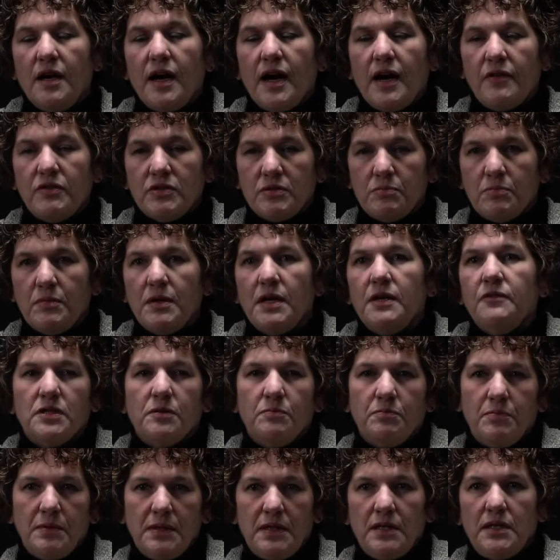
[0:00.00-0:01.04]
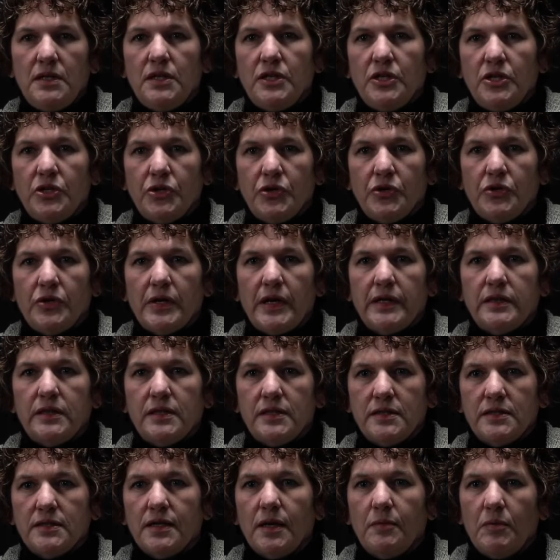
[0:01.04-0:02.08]
I was made to be here at
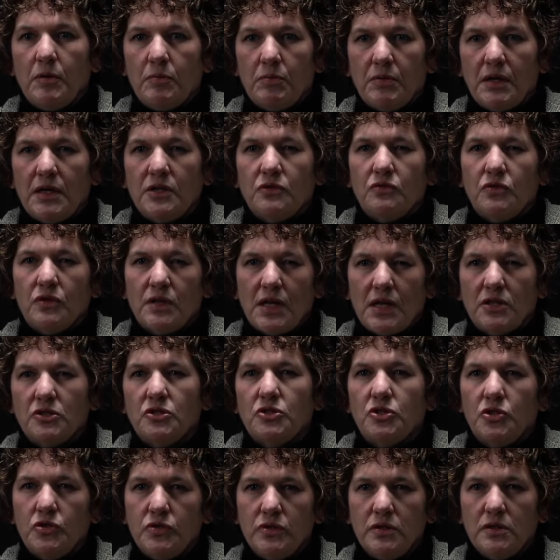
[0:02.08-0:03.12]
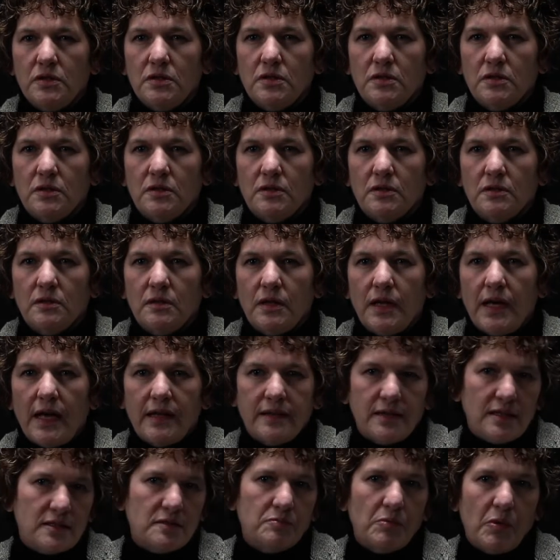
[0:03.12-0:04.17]
this time and place for that student
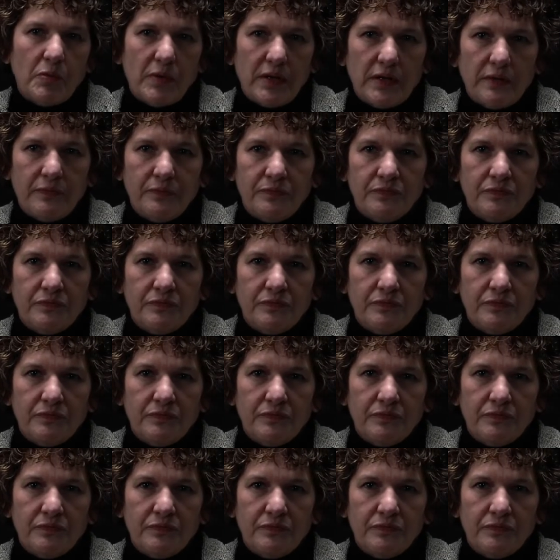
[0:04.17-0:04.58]
at this moment.